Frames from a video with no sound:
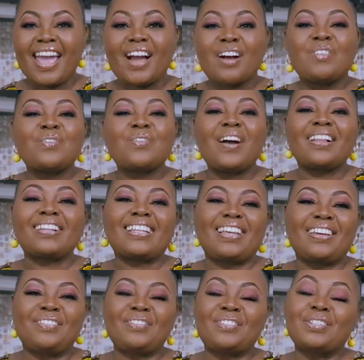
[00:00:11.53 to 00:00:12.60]

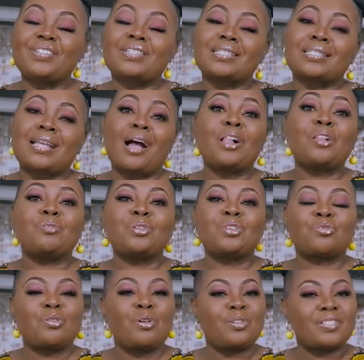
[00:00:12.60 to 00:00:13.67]
Welcome to Style
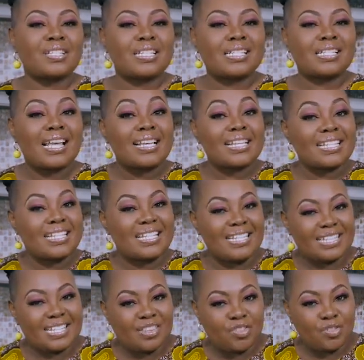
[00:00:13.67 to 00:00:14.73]
with Roses
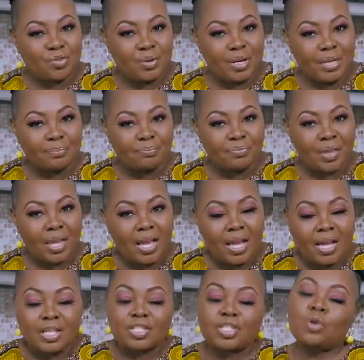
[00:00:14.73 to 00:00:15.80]
Season 3.
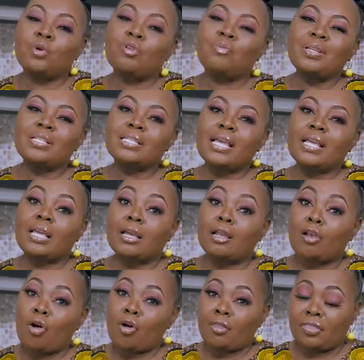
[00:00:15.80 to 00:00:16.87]
So we've been taking a
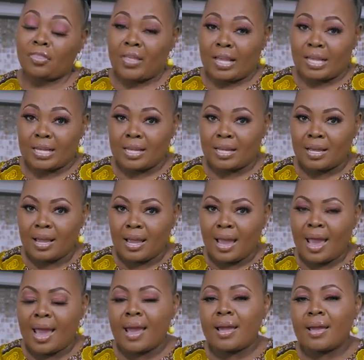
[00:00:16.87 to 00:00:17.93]
long think
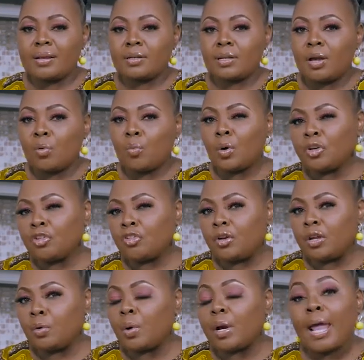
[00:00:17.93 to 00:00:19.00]
and
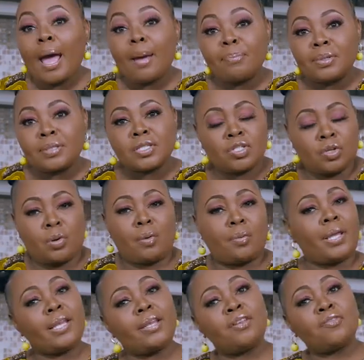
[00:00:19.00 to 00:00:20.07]
wondering what happens to our
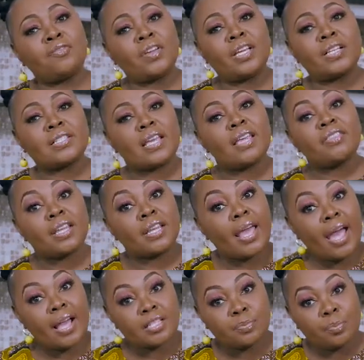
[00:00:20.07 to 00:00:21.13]
hidden figures in the
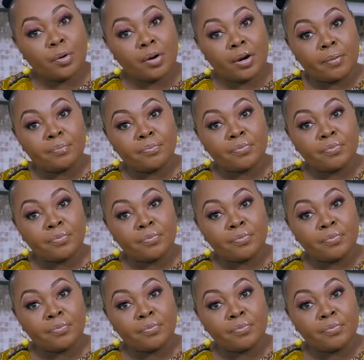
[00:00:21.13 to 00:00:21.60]
diaspora.